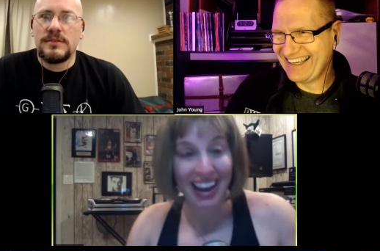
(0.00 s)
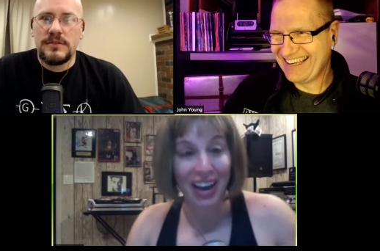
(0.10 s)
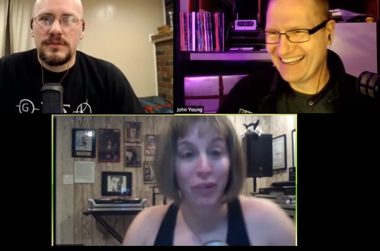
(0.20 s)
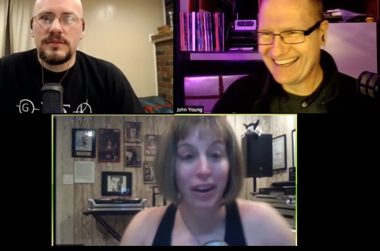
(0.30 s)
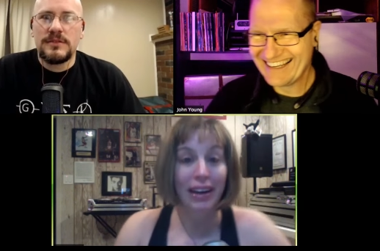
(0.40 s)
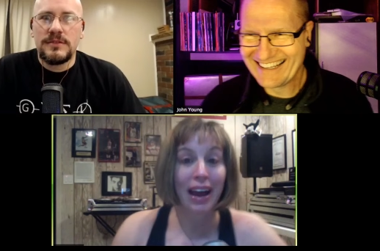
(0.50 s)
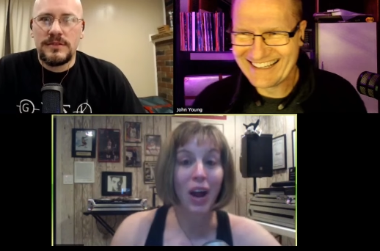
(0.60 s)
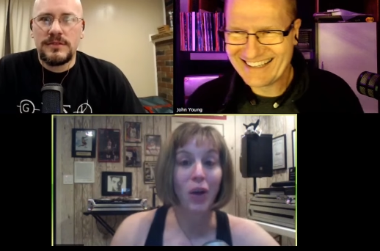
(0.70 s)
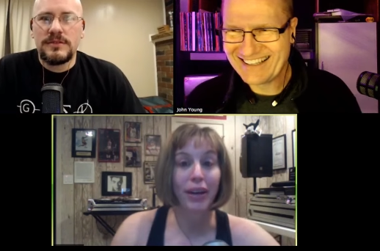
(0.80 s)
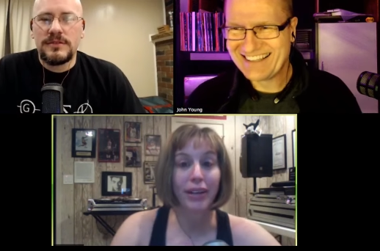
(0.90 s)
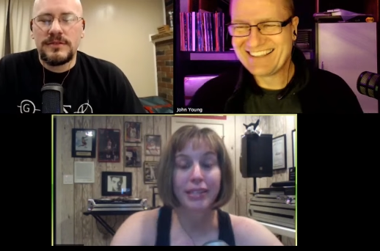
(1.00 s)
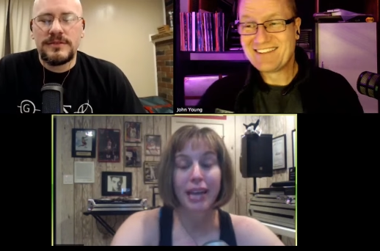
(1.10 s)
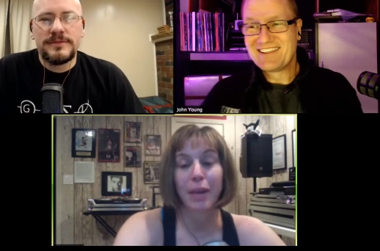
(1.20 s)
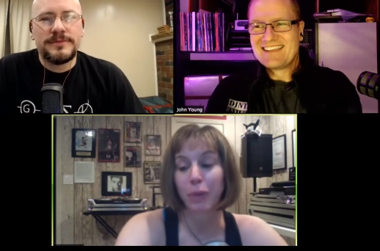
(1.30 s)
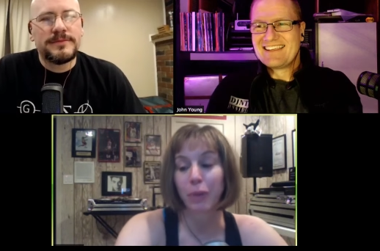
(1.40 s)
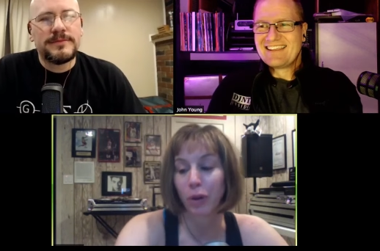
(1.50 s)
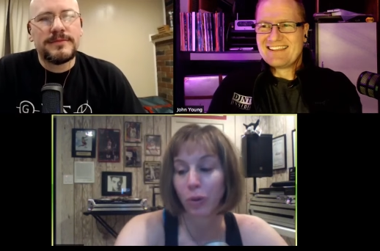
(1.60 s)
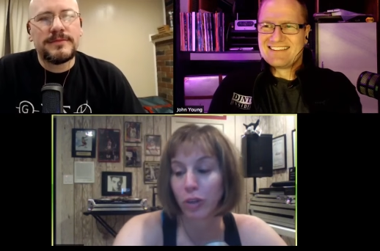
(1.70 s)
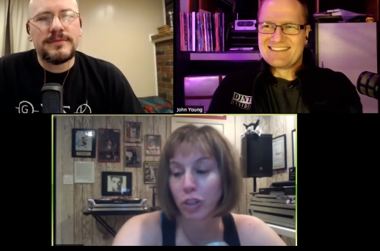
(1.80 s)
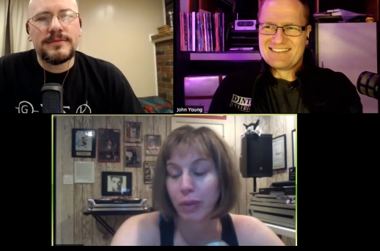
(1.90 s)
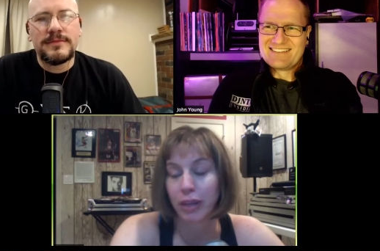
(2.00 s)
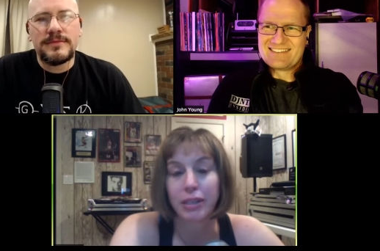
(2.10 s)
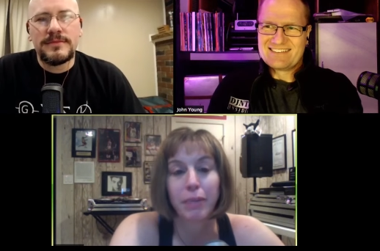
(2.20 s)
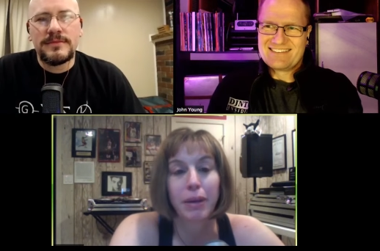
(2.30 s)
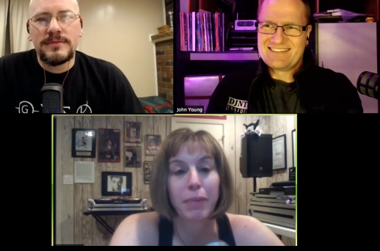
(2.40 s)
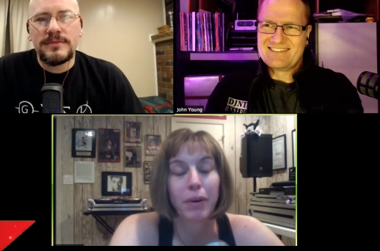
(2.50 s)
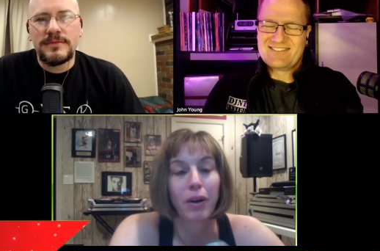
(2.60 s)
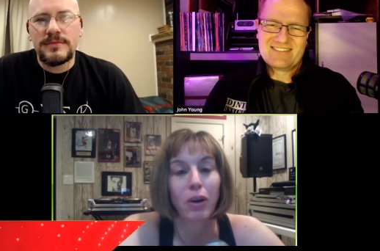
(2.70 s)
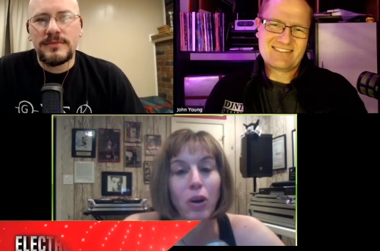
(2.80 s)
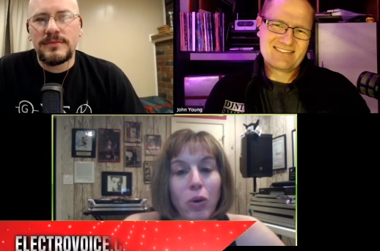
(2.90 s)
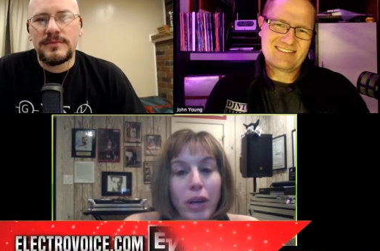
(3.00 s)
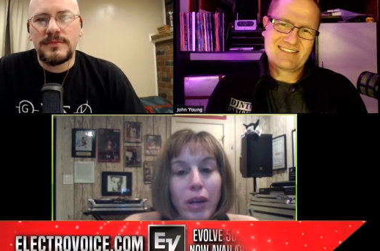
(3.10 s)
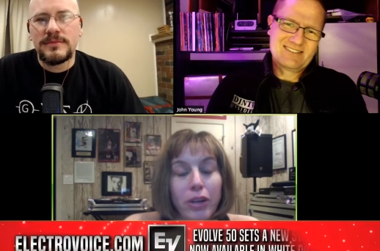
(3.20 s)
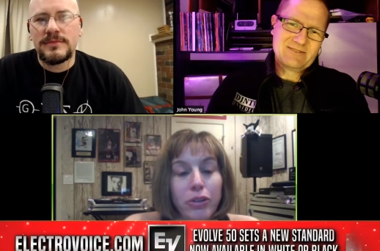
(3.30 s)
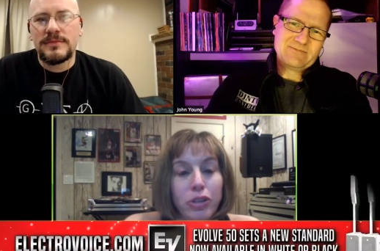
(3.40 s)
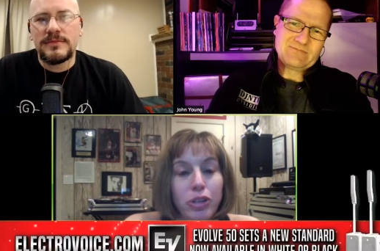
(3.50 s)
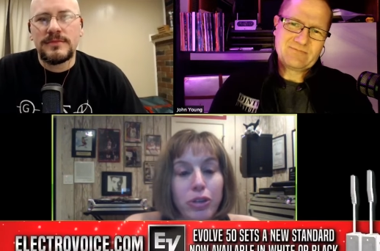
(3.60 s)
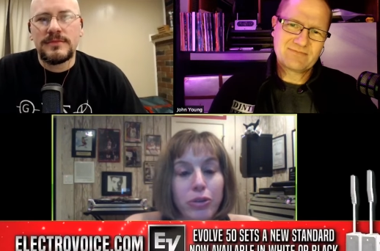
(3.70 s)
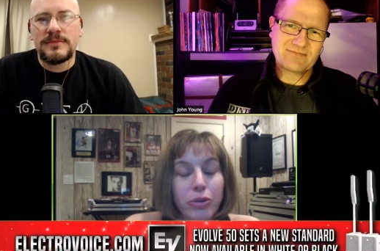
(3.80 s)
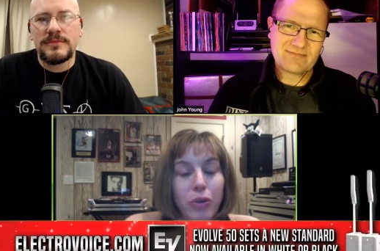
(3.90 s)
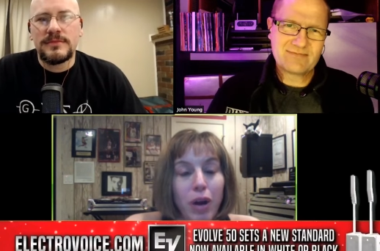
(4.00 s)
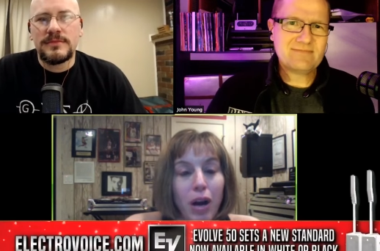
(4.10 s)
Speaker 1: And right now it's April, which means that people are going into